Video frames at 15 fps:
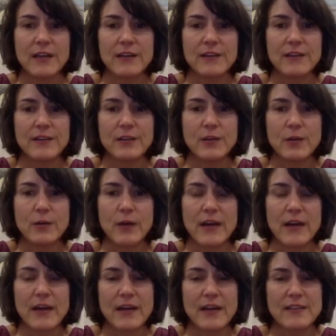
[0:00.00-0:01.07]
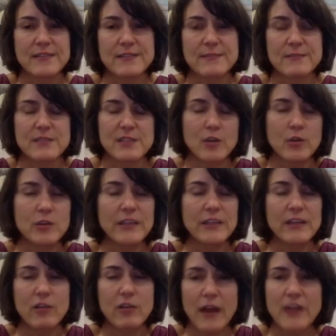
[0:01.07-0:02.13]
you know, as slowly
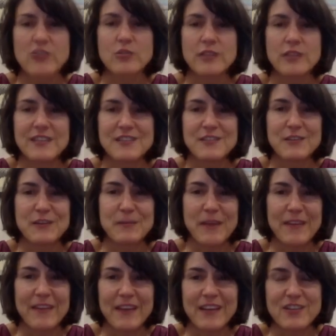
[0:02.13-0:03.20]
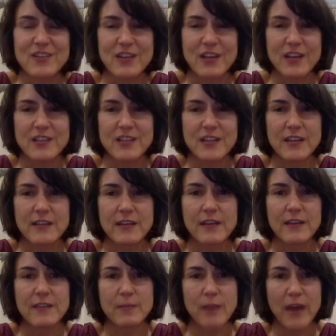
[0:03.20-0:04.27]
and gradually as you can make that introduction, I think
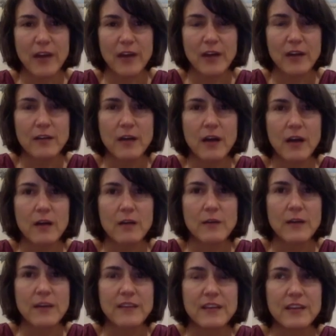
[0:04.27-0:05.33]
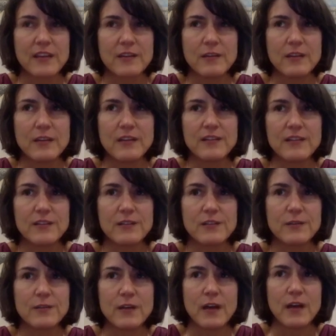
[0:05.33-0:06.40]
the better. I think you need
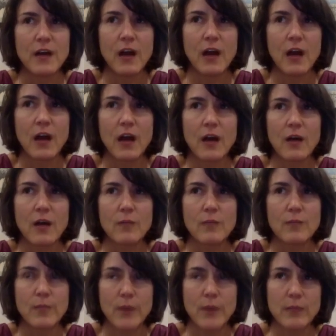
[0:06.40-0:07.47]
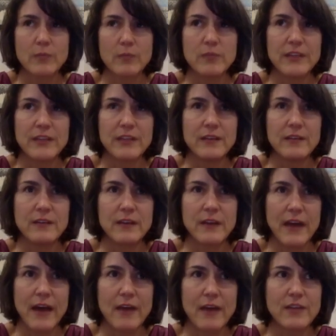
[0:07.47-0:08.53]
to probably
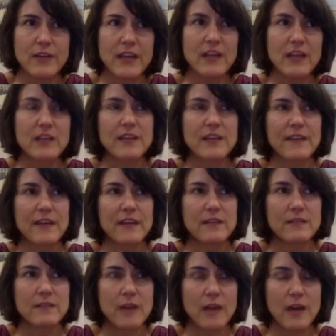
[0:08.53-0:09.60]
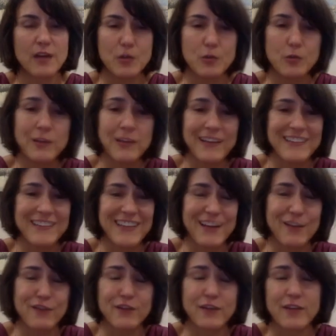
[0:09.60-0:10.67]
have an inkling that you would like to
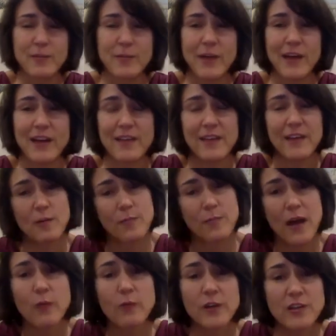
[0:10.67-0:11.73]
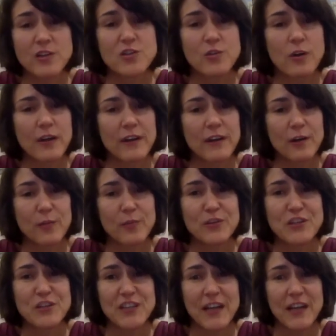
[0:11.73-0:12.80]
care for another pet, and that your pet would enjoy or
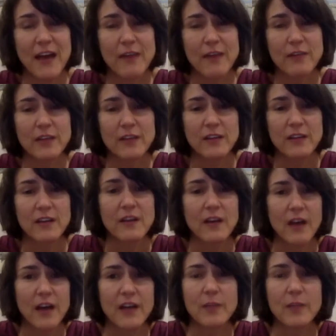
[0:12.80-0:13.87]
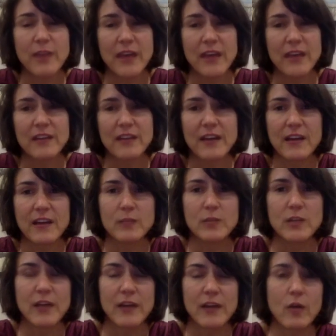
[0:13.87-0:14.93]
appreciate having a companion animal
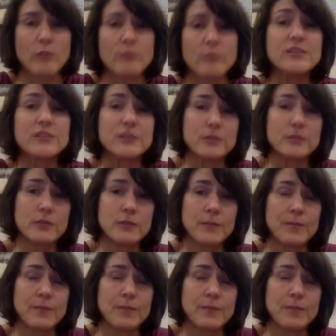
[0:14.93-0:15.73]
at home too.